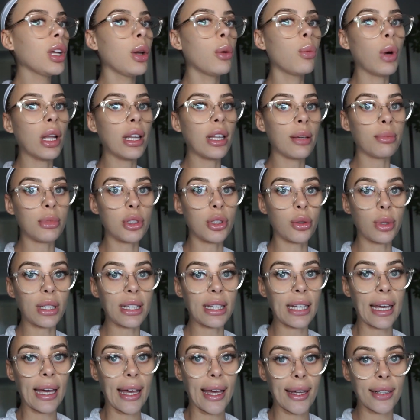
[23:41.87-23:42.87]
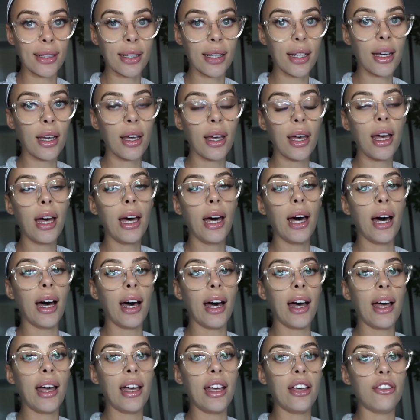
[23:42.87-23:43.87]
while I'm doing that,
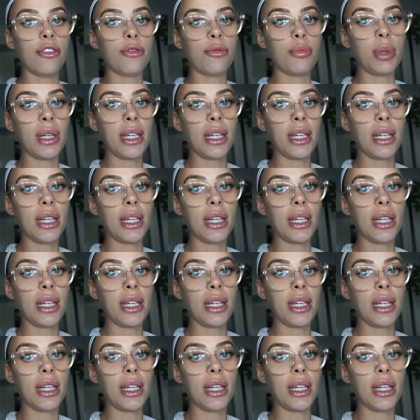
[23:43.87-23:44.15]
I've